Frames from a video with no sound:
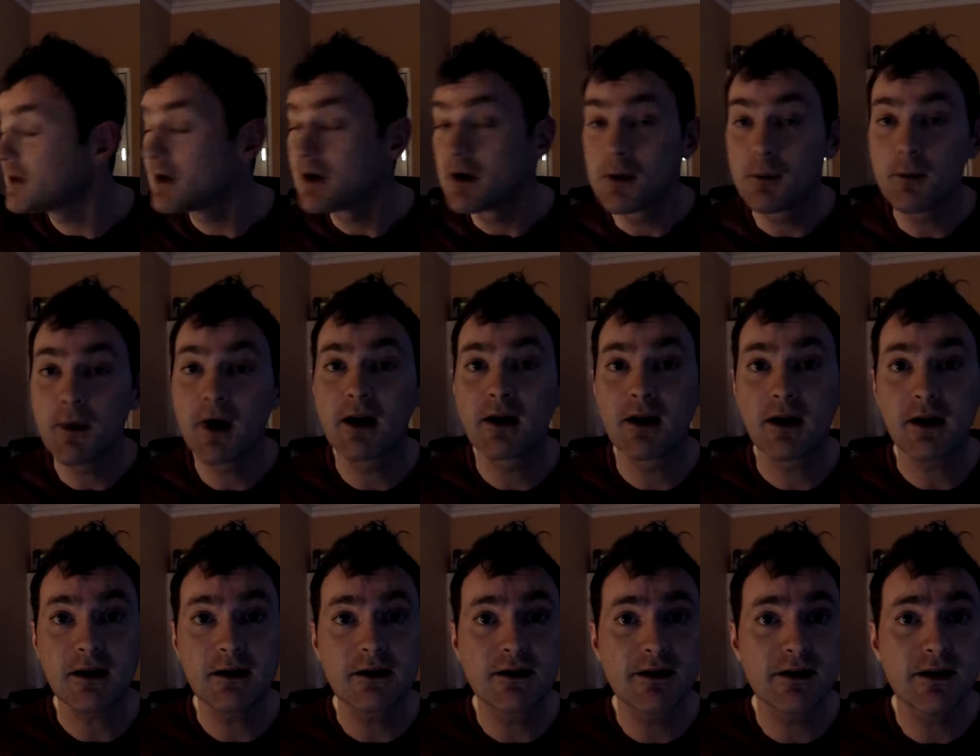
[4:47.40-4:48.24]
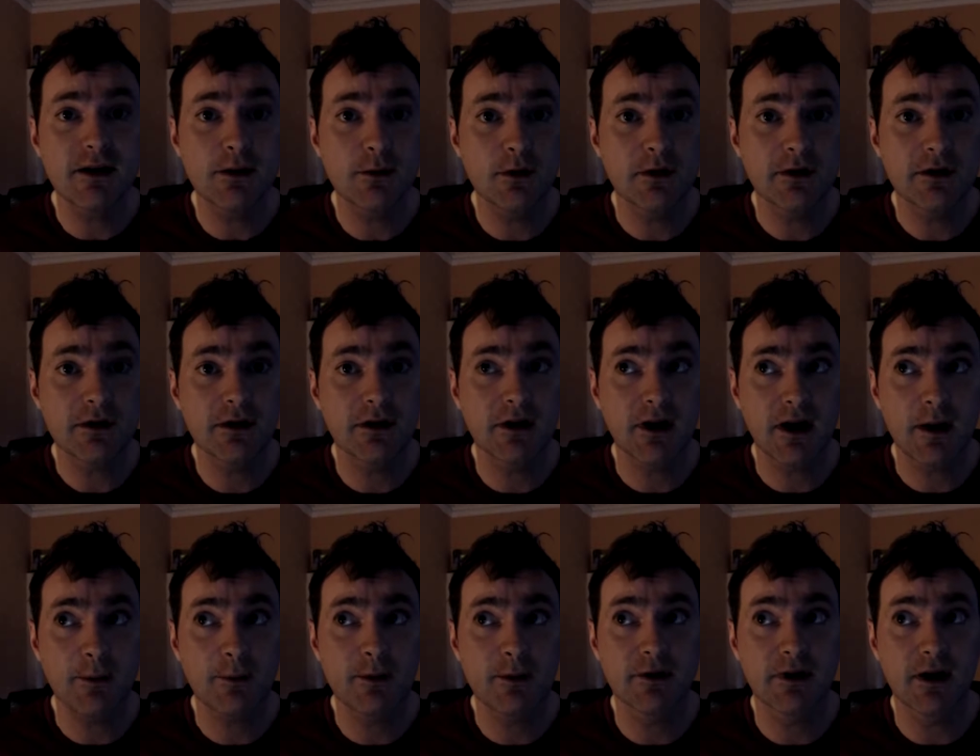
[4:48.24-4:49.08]
man, I can see what's going to
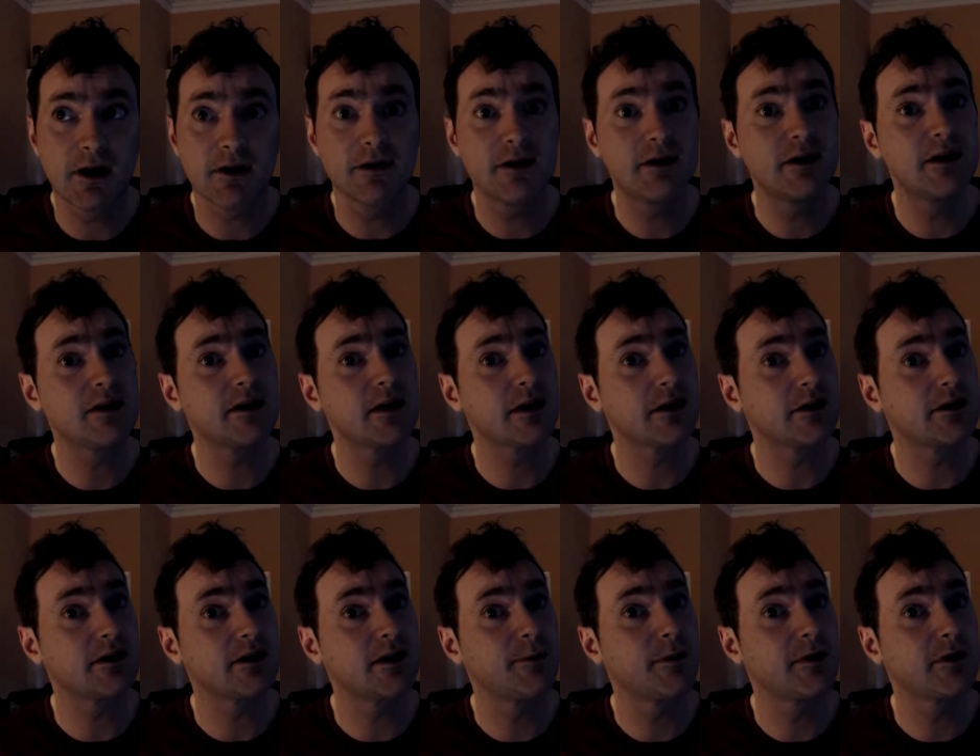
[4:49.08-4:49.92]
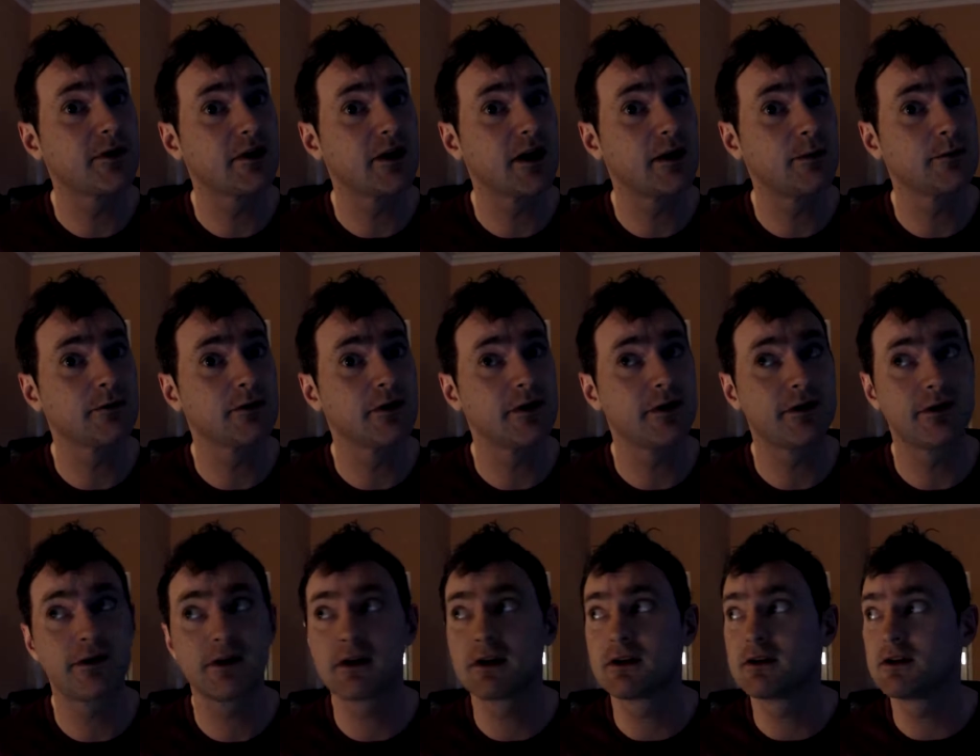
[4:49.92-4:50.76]
happen now. This is like a typical Emery
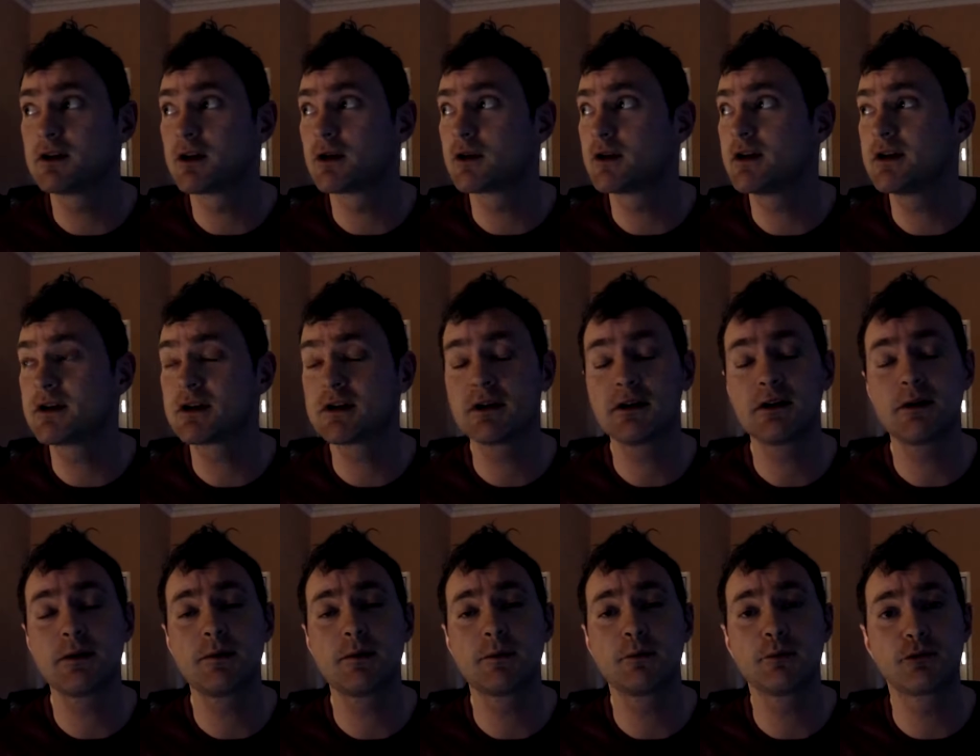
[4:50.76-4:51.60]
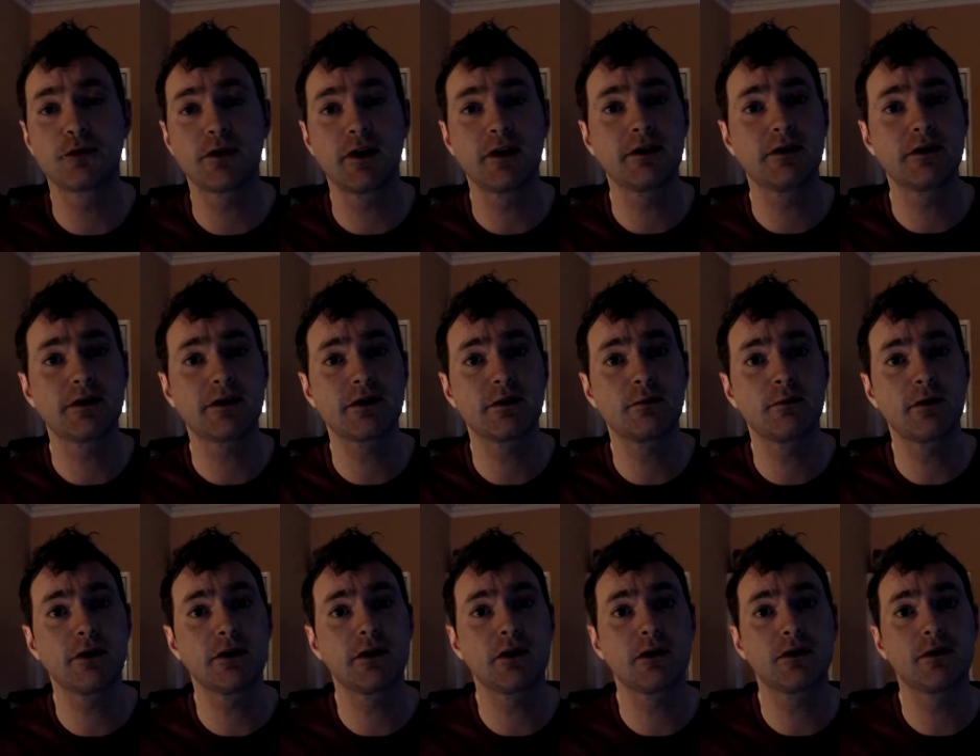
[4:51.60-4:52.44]
thing. He's going to bring
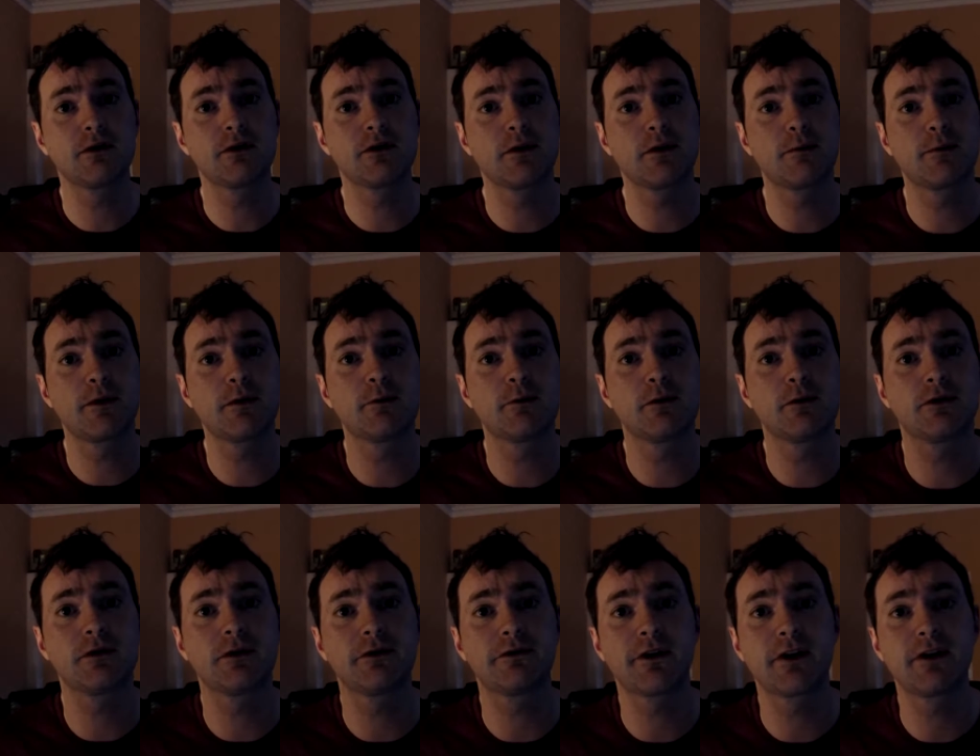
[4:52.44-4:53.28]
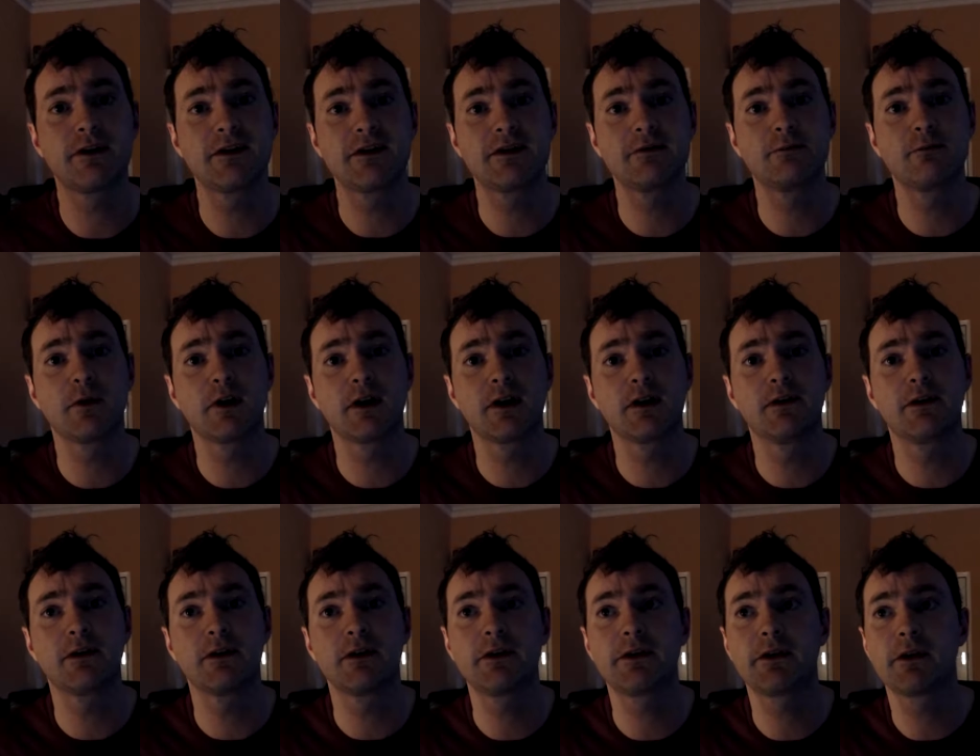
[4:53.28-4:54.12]
somebody on who's a bit more defensive
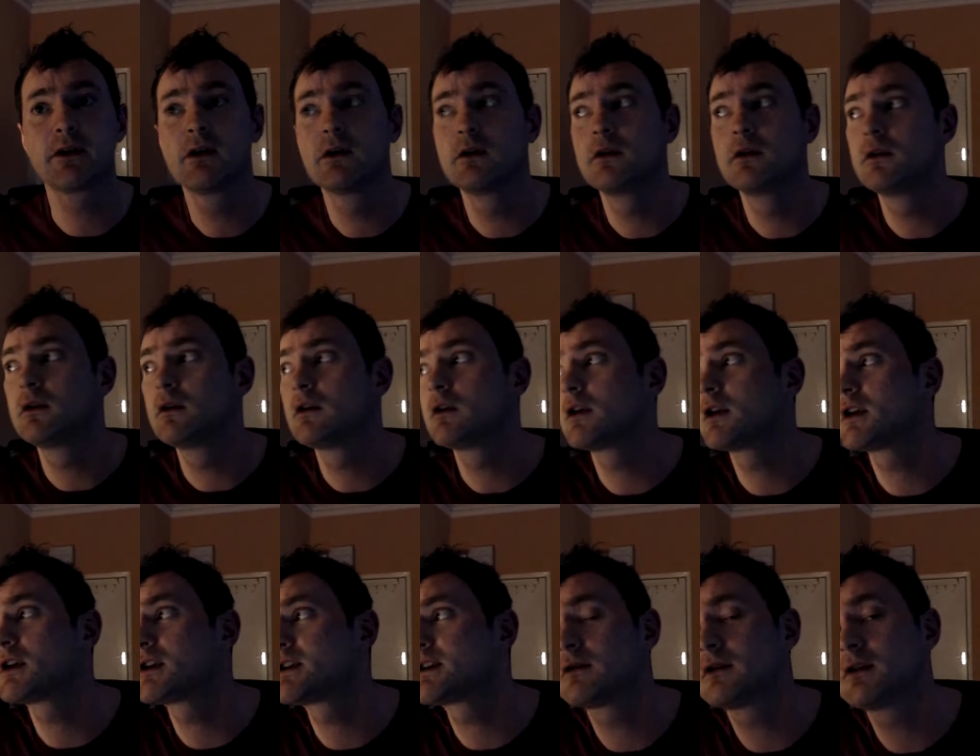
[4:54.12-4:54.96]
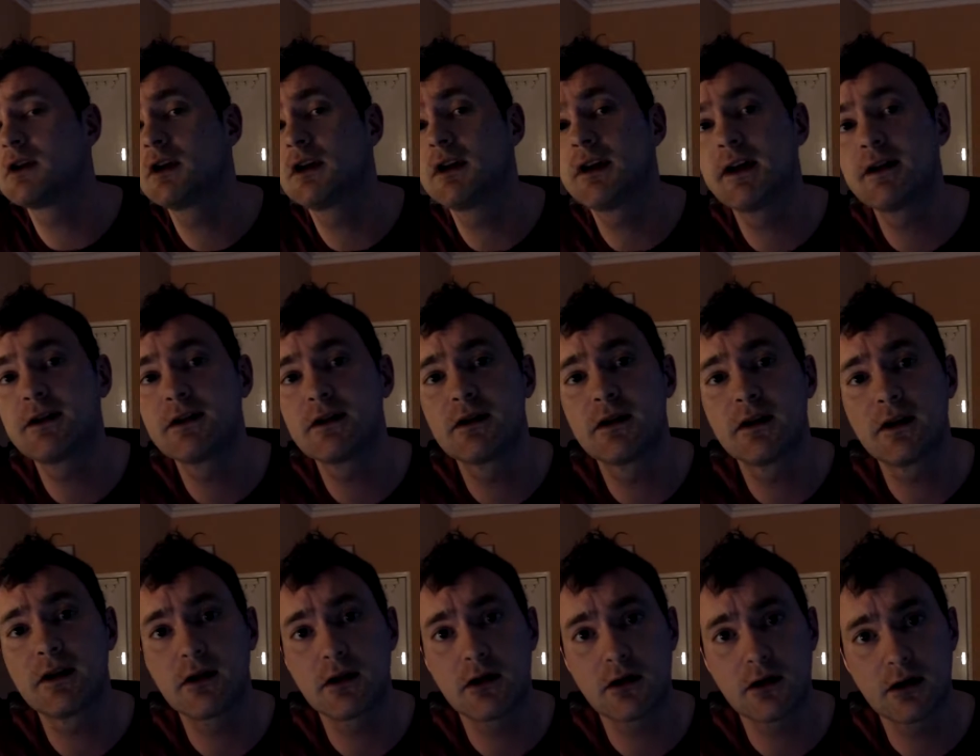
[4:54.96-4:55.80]
minded, as
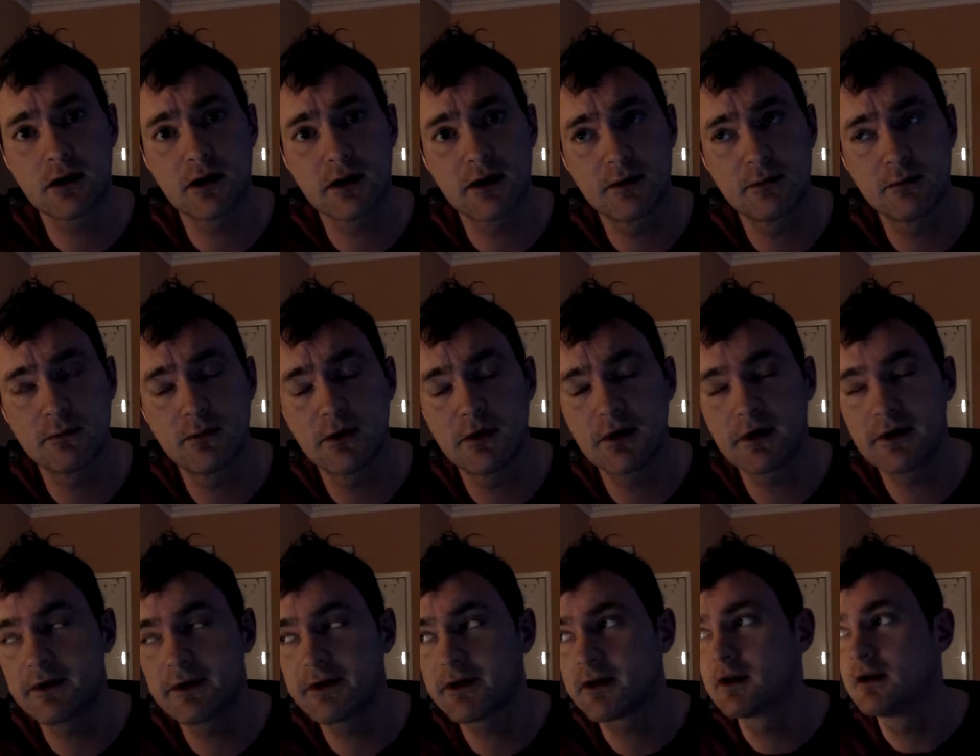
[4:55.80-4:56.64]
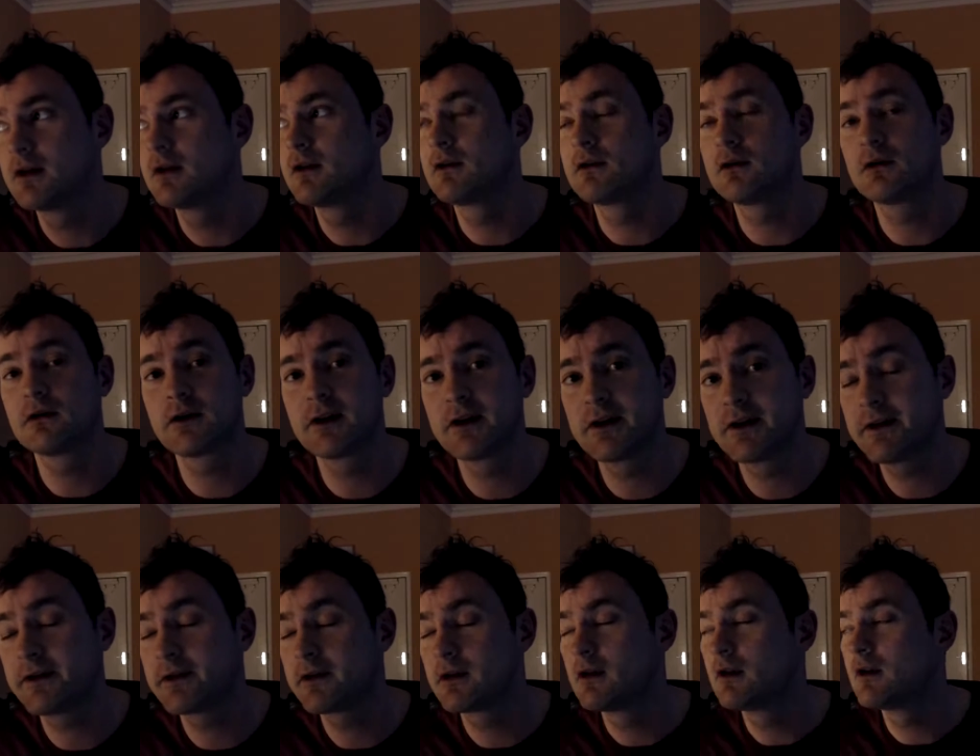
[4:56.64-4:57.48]
allegedly Coquelin was or
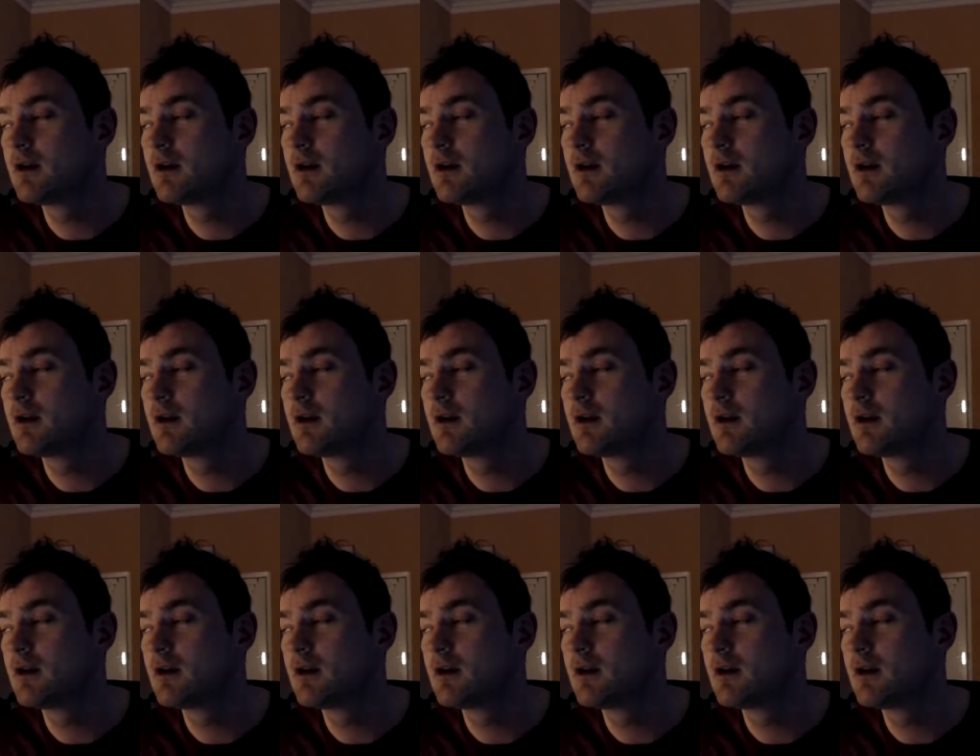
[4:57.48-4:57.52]
is,